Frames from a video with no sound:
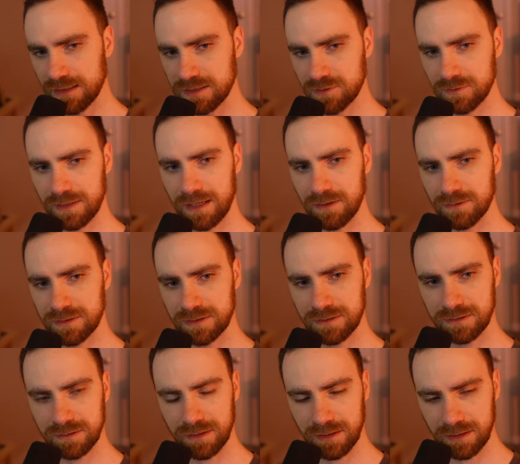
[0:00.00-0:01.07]
That's
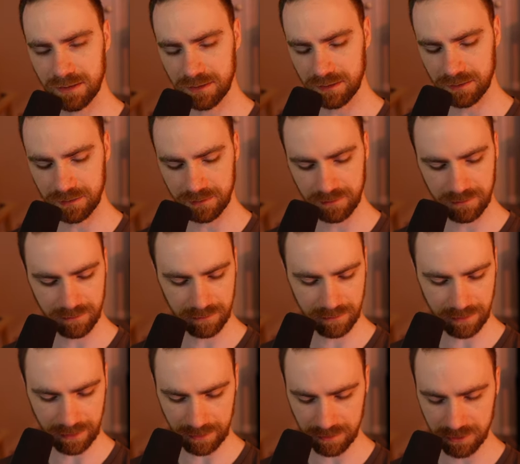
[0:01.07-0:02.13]
without
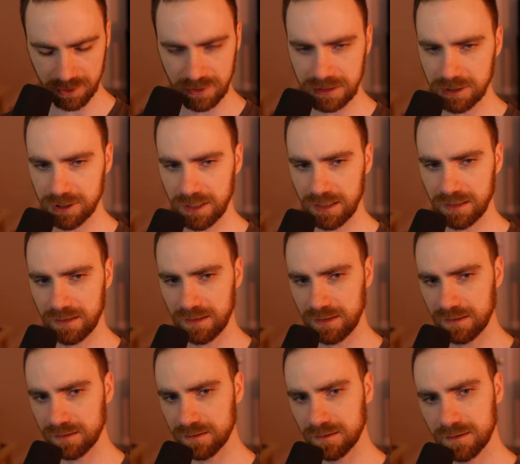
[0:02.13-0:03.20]
like tree
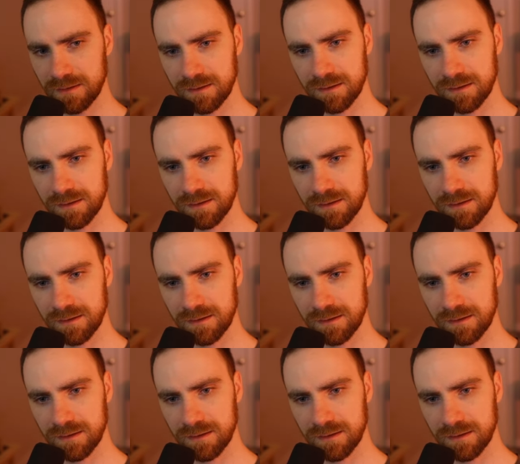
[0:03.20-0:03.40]
shaking.